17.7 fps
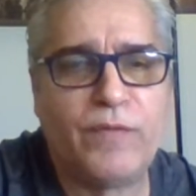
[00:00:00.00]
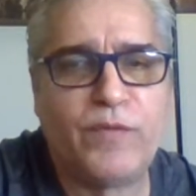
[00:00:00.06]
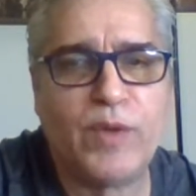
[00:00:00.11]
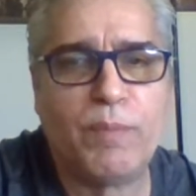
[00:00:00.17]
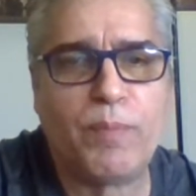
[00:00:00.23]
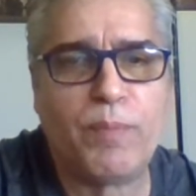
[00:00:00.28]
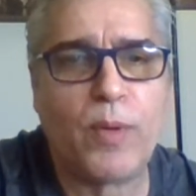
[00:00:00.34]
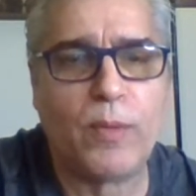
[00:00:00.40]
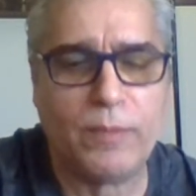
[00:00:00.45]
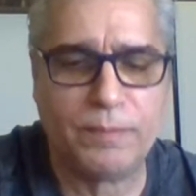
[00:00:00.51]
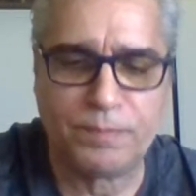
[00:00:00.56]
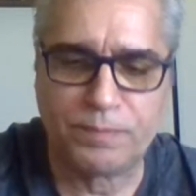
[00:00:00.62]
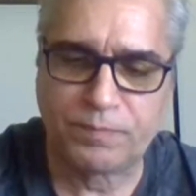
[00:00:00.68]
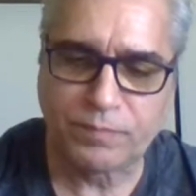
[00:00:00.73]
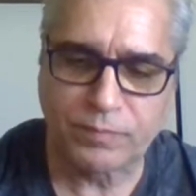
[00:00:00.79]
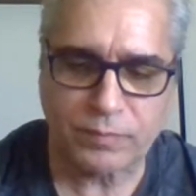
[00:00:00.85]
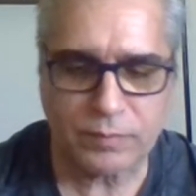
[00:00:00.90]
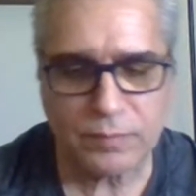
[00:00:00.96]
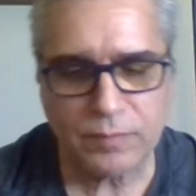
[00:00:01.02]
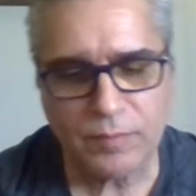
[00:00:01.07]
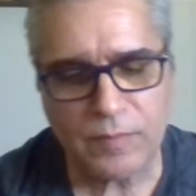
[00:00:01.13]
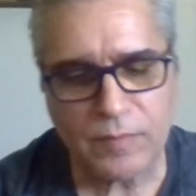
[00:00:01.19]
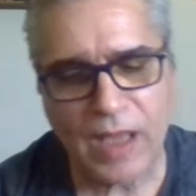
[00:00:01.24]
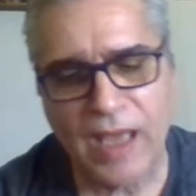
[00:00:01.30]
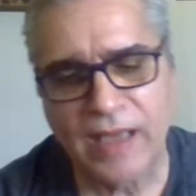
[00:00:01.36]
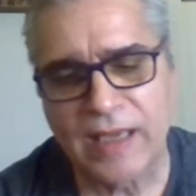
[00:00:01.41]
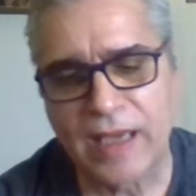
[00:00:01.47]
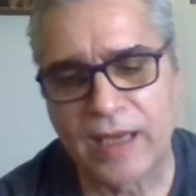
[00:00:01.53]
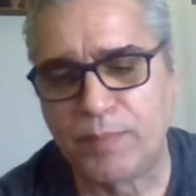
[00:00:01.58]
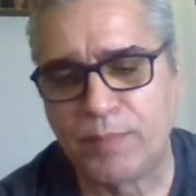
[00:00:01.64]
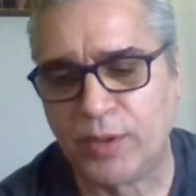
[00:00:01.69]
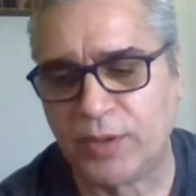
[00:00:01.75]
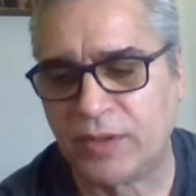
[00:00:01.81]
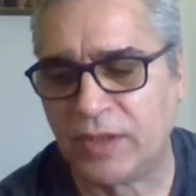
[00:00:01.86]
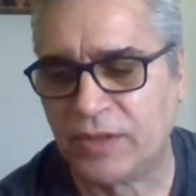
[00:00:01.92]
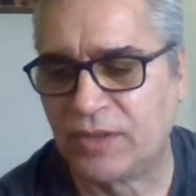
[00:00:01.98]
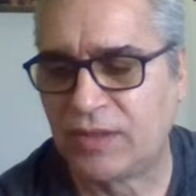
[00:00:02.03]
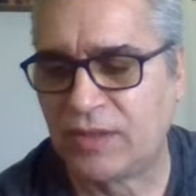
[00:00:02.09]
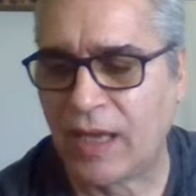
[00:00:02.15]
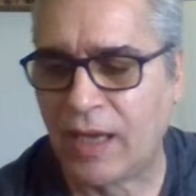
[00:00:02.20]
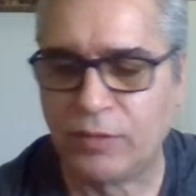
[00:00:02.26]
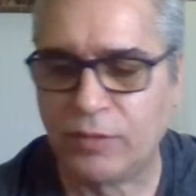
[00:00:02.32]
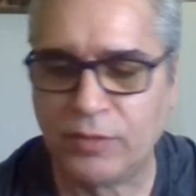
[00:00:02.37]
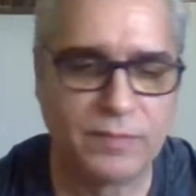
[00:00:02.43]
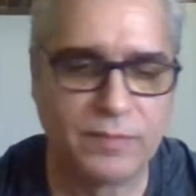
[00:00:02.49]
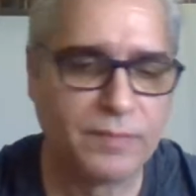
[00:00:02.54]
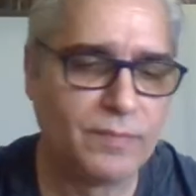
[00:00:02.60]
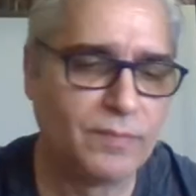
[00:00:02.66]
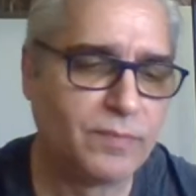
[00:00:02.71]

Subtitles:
I got to put this down.